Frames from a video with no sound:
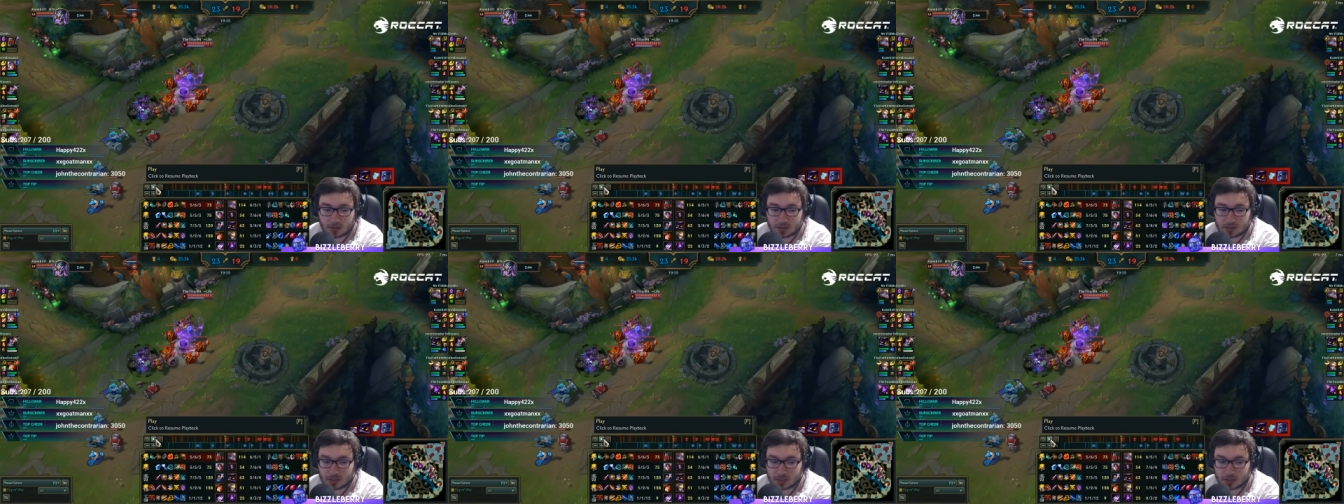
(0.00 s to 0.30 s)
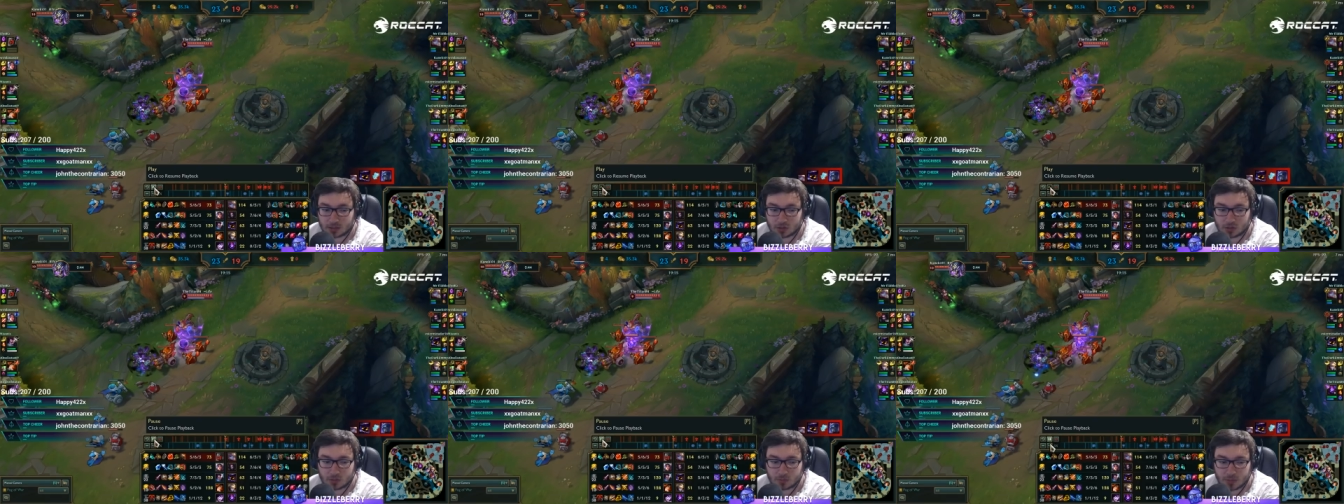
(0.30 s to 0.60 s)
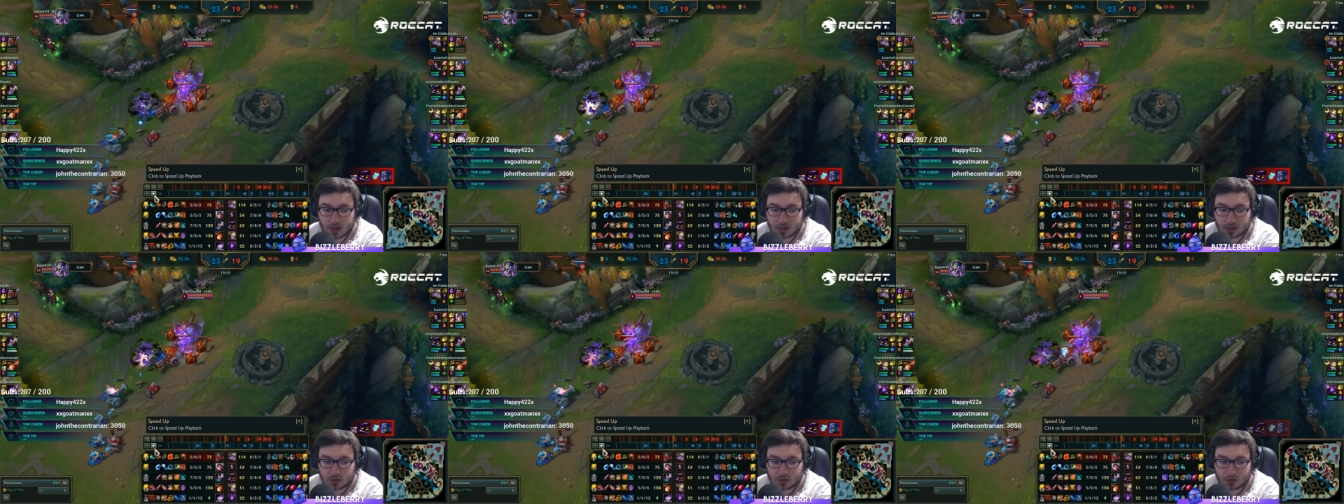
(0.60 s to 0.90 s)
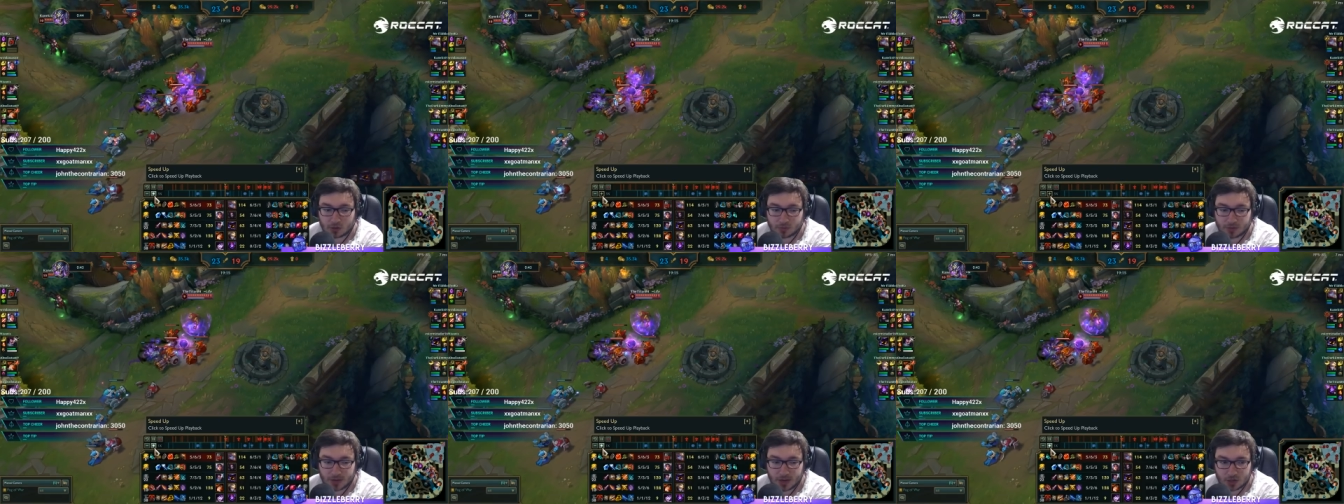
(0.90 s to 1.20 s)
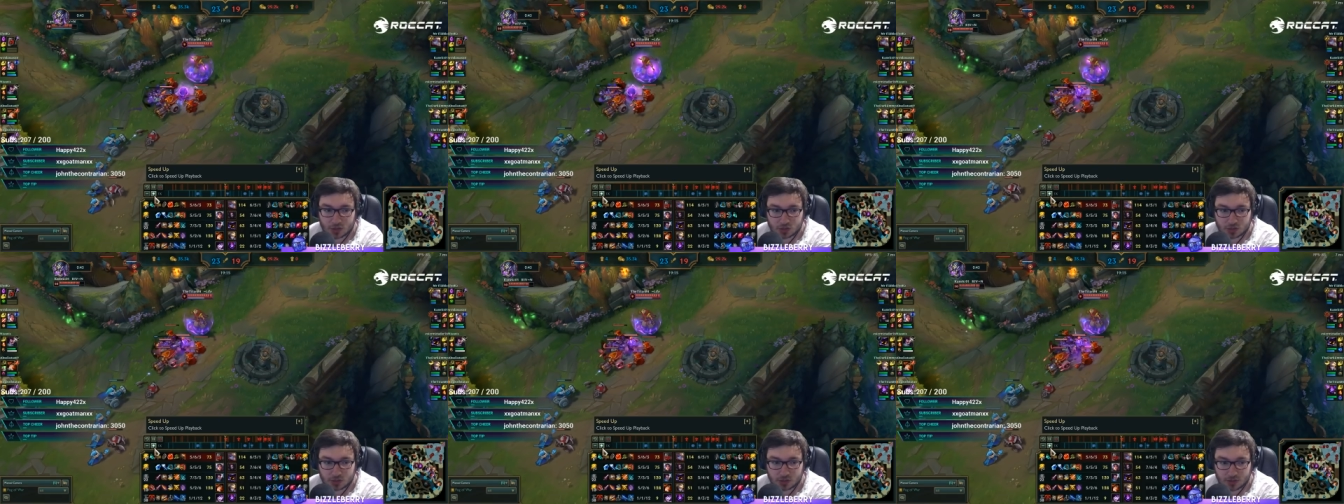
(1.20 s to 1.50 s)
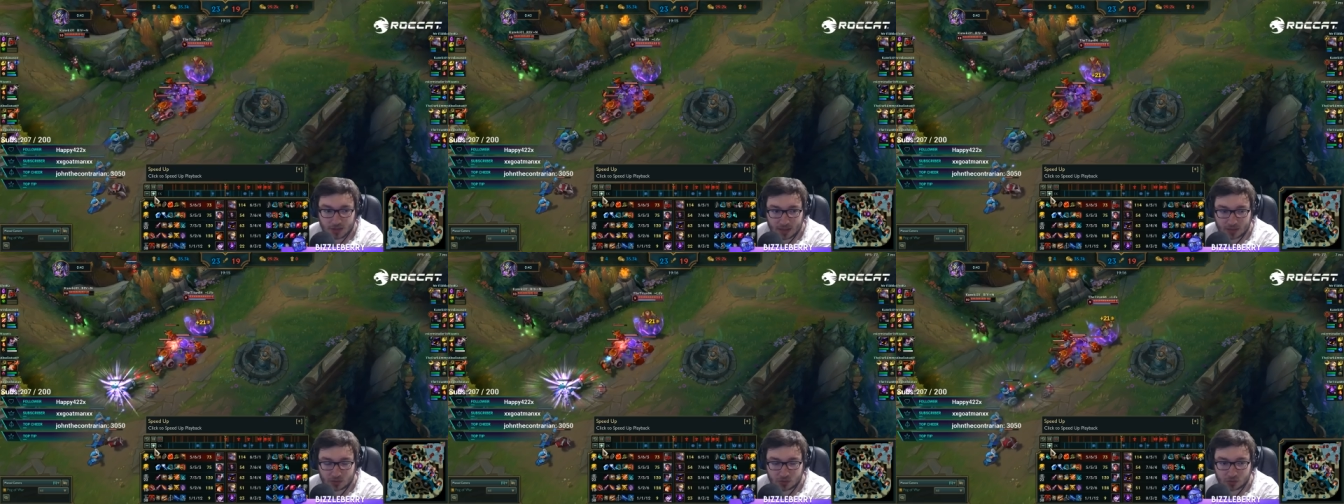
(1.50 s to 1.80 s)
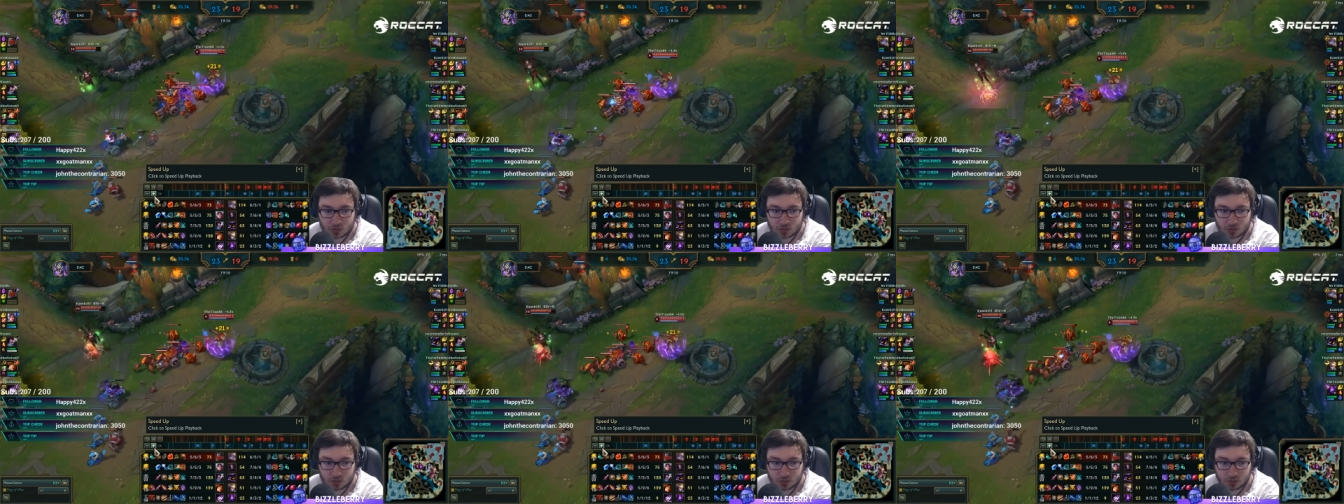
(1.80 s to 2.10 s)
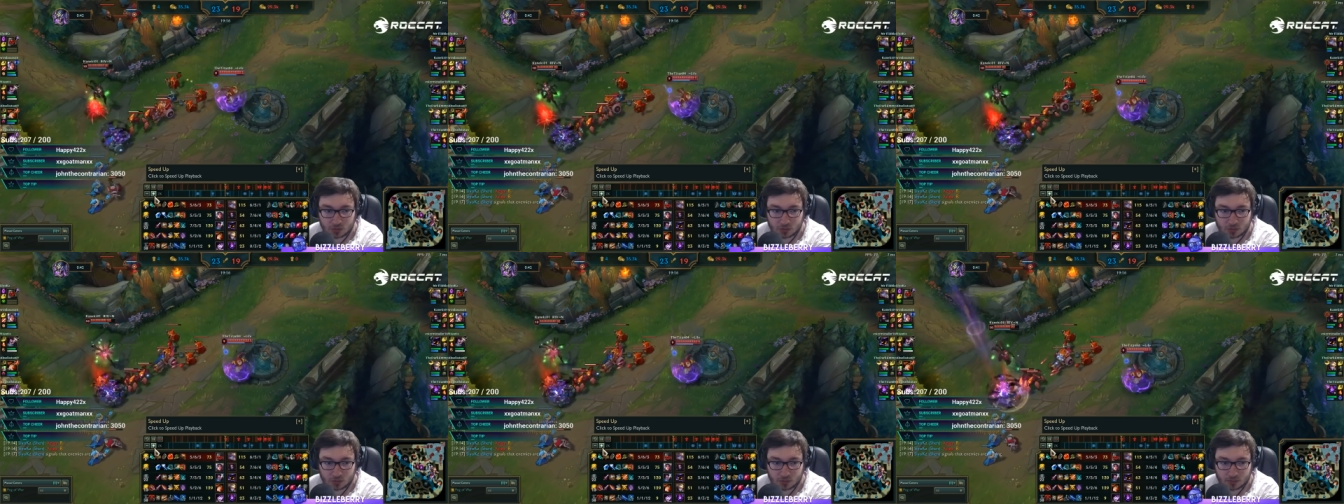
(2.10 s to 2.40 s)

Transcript: There's like no macro reaction here at all.